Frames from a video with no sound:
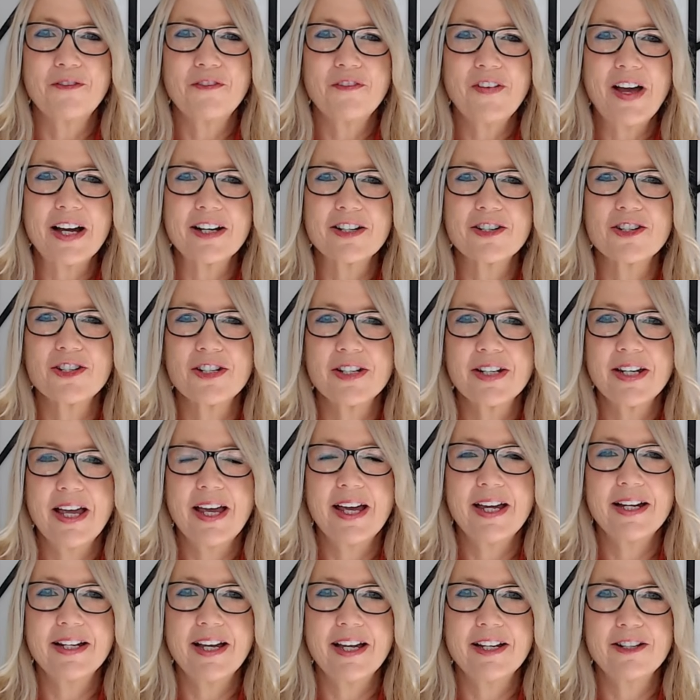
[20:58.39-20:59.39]
The fact
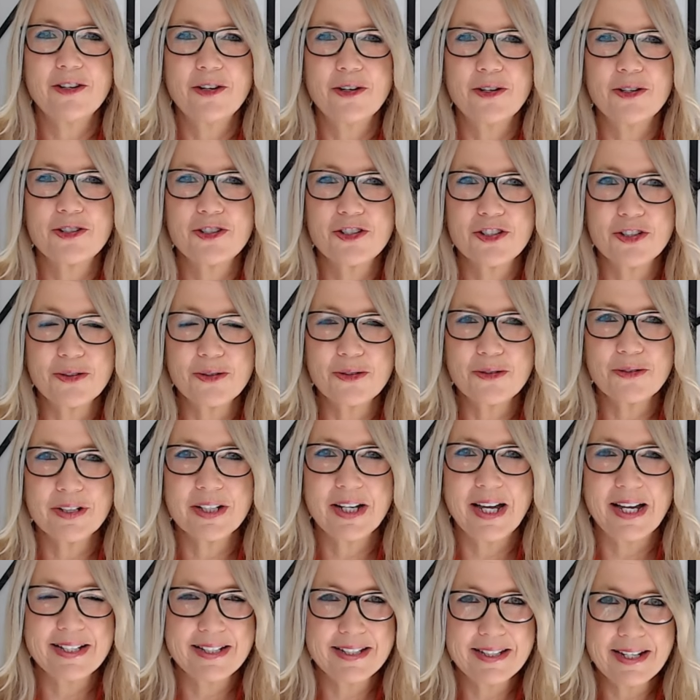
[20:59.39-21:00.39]
Shanann and her
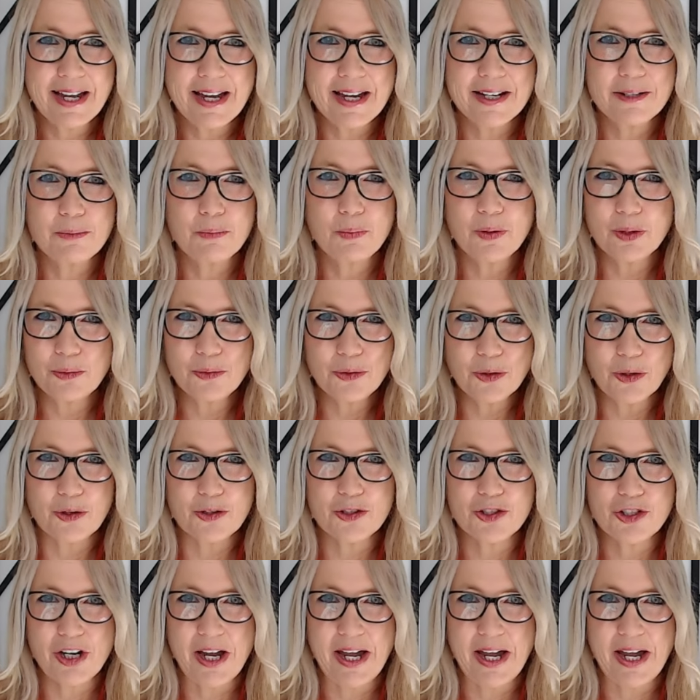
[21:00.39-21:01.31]
children are dead will not